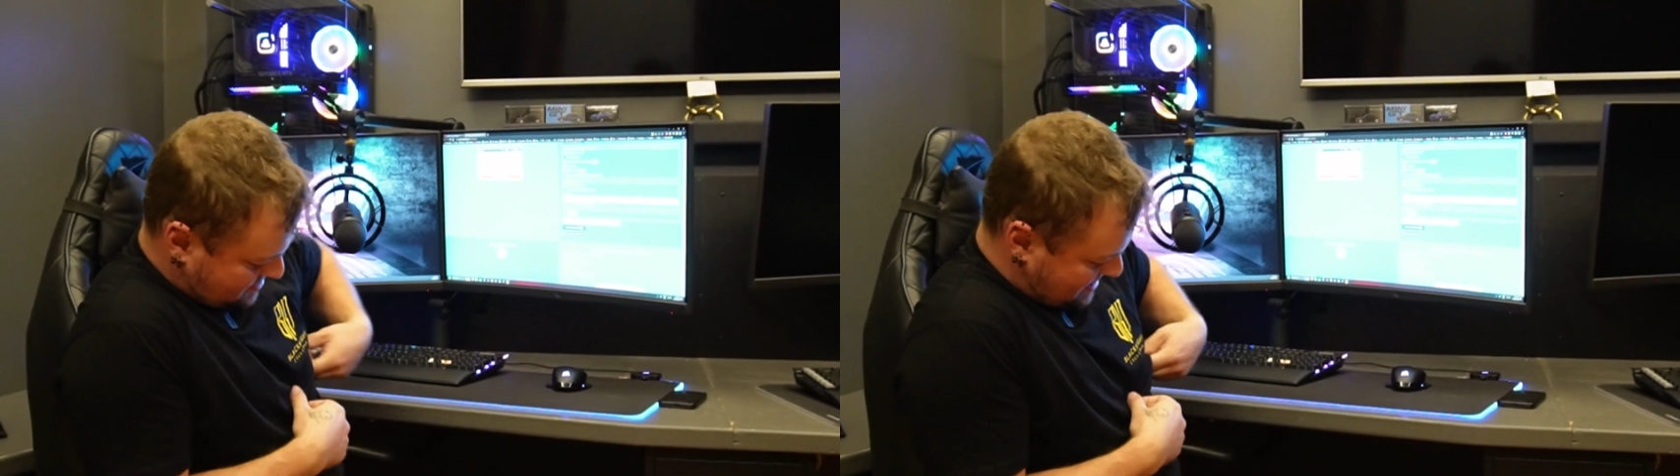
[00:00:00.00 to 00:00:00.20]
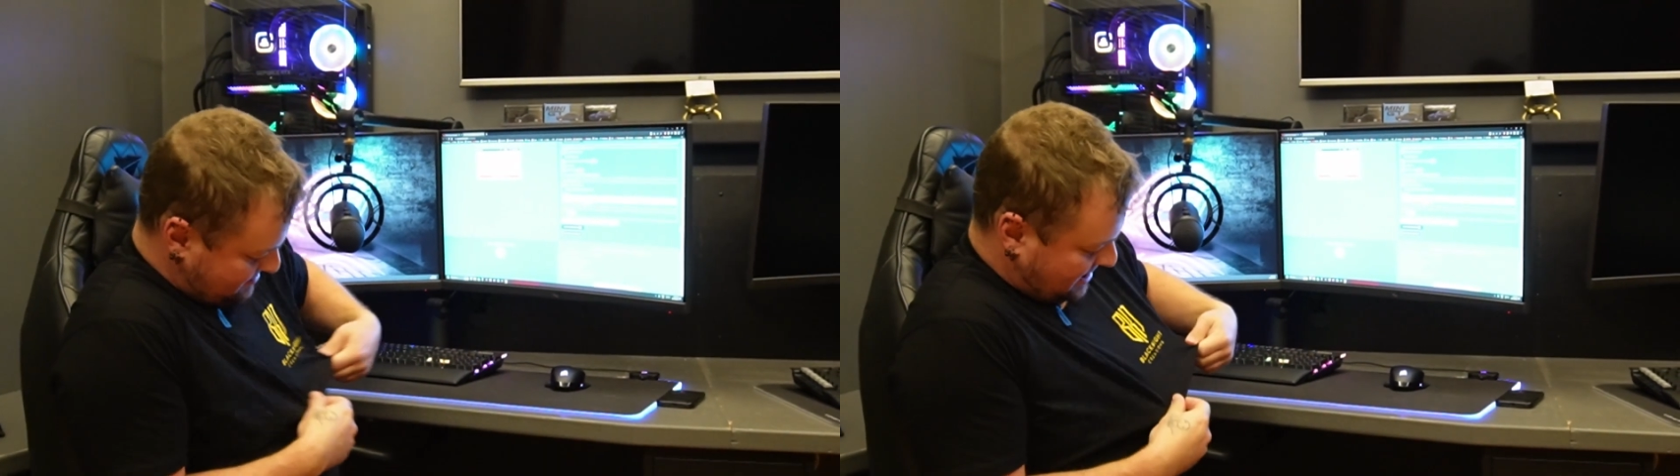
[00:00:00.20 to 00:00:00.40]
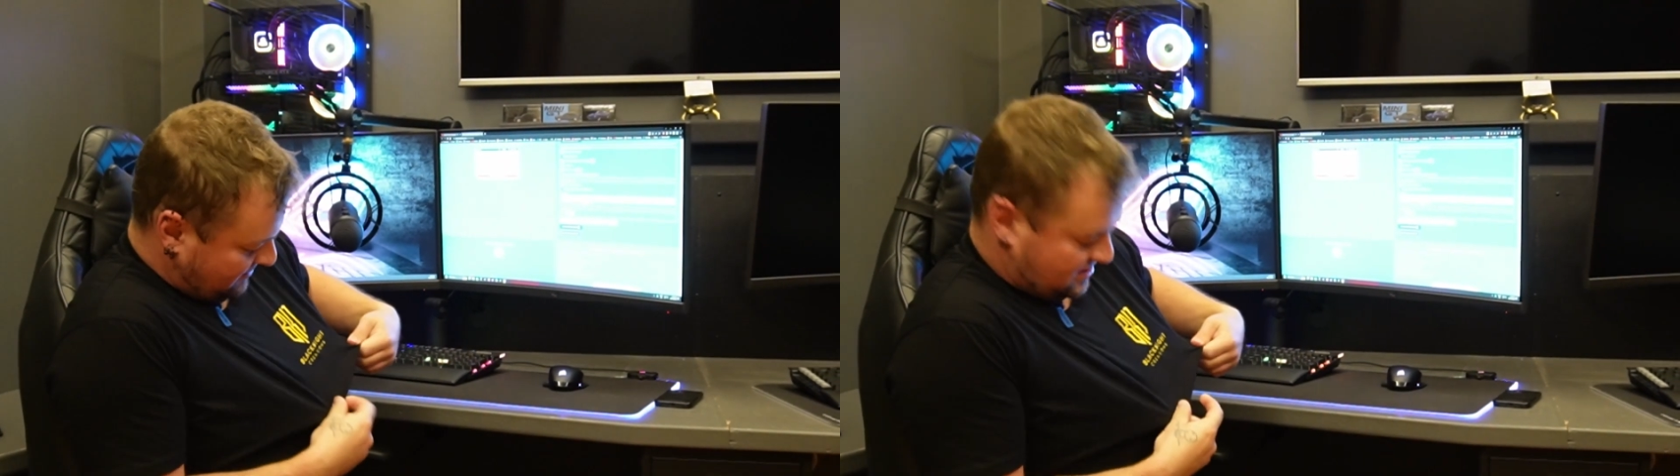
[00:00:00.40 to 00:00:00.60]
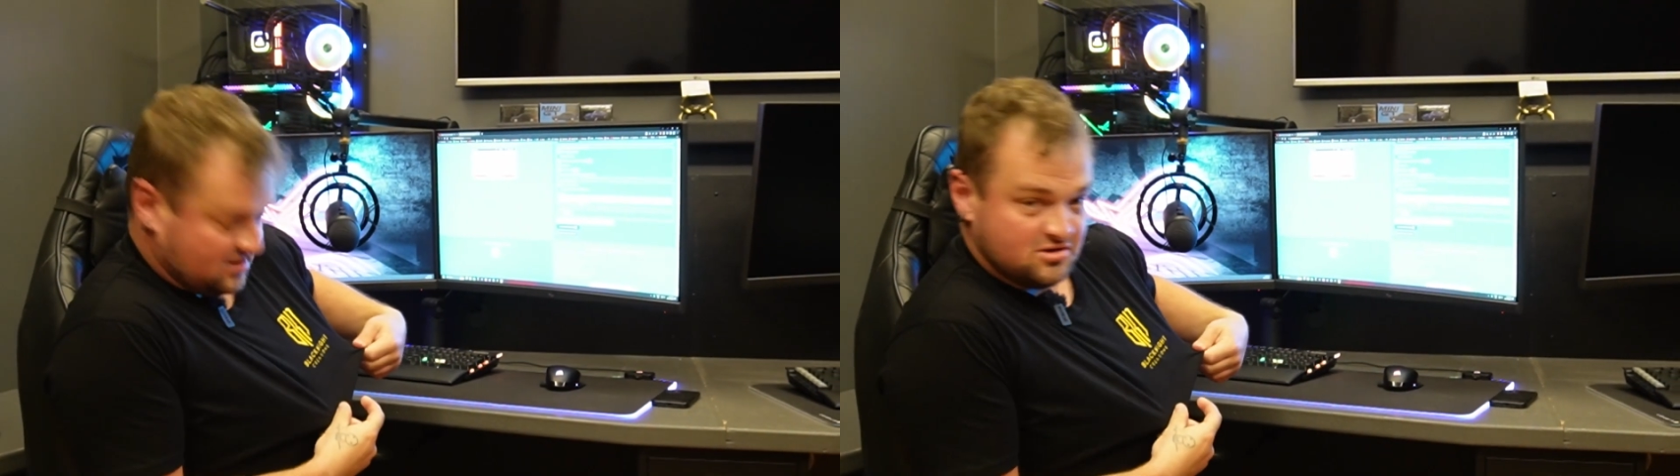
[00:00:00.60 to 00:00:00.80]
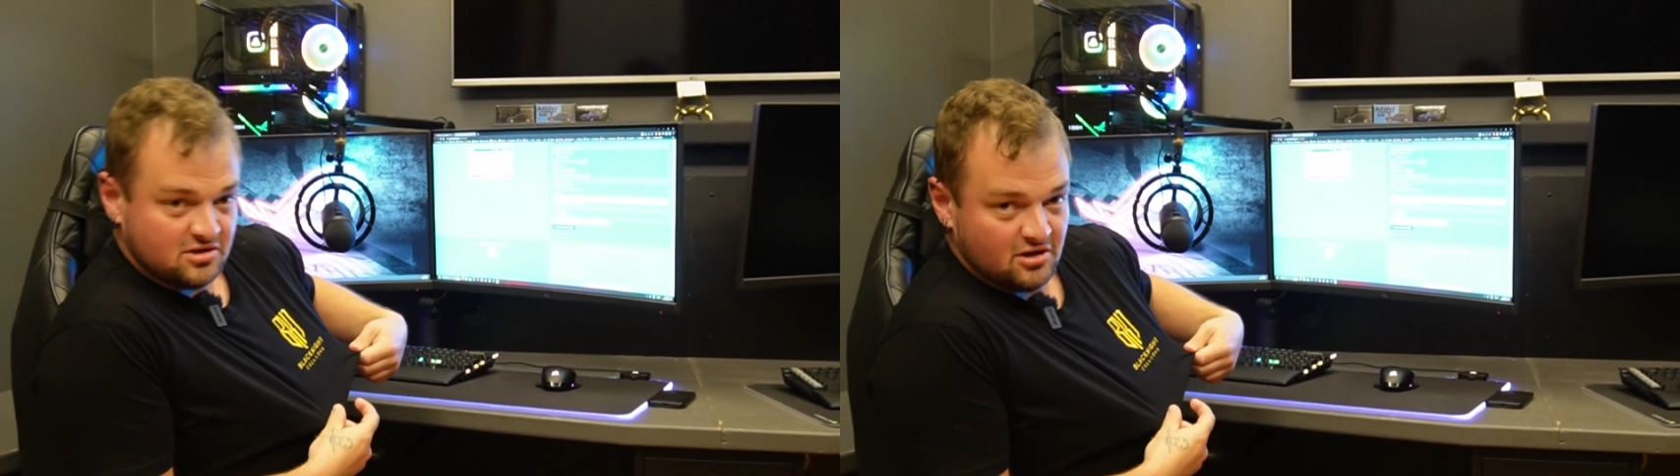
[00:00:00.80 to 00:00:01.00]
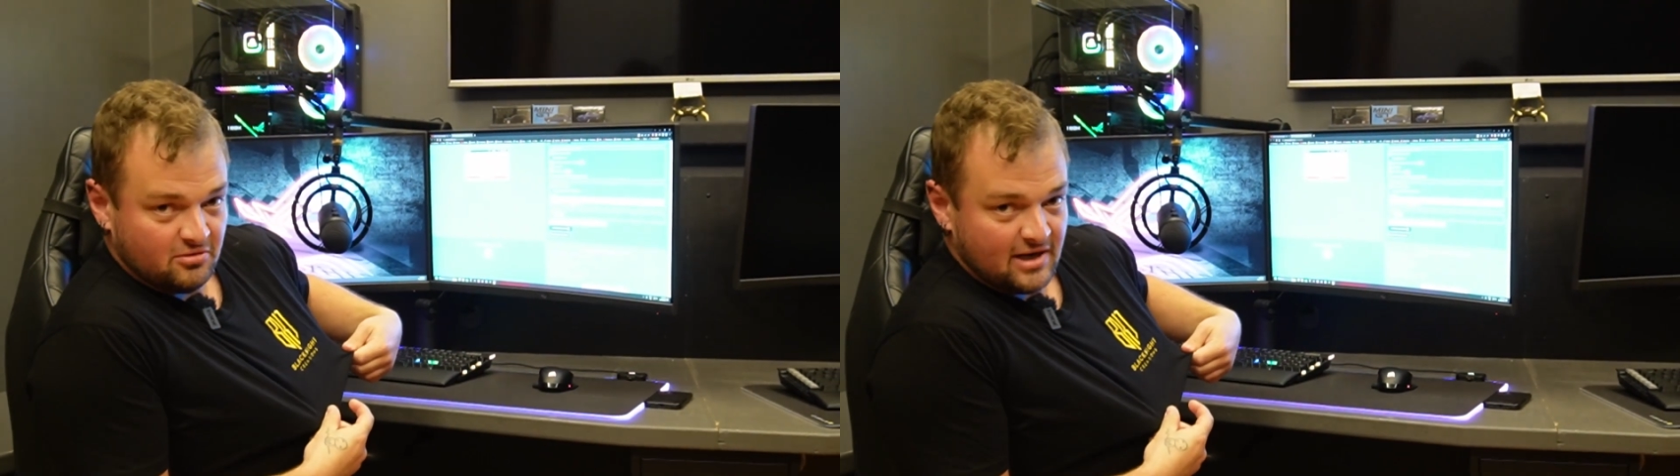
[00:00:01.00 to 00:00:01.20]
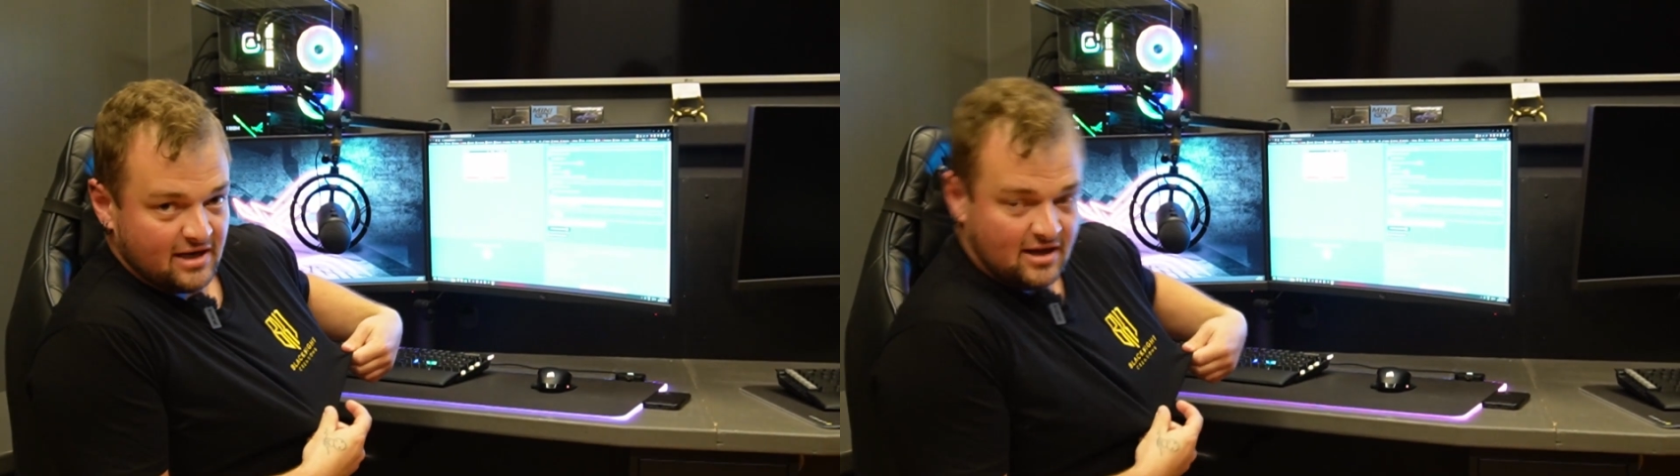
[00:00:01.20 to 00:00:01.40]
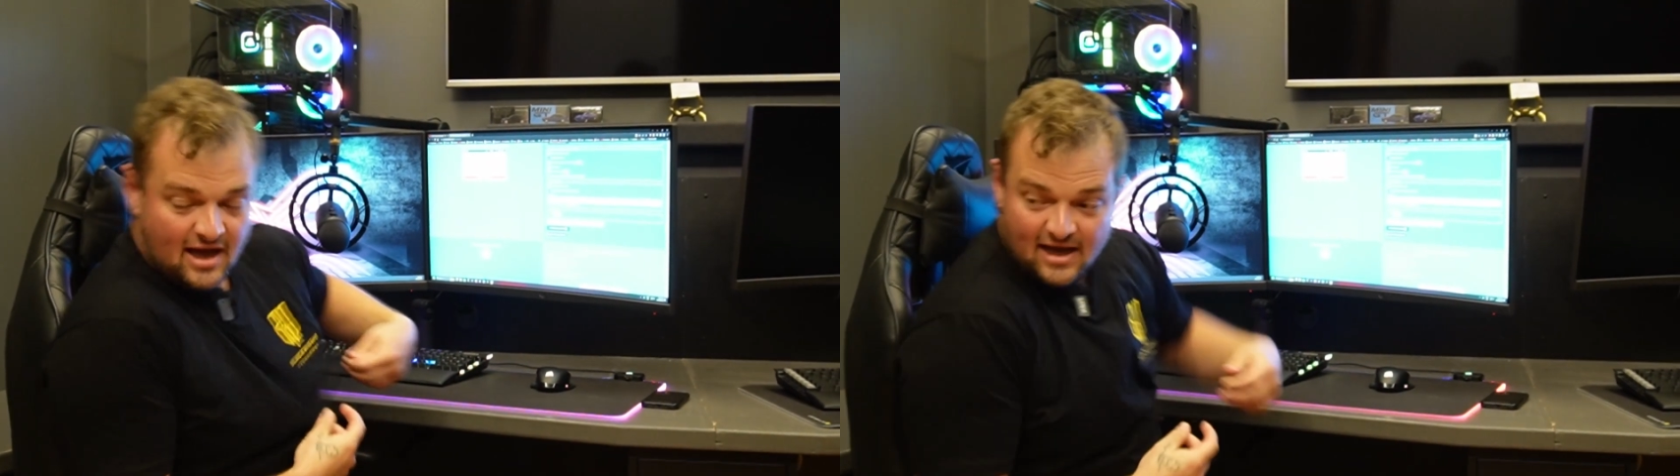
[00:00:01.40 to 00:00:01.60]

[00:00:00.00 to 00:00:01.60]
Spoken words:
Time to give a t-shirt away.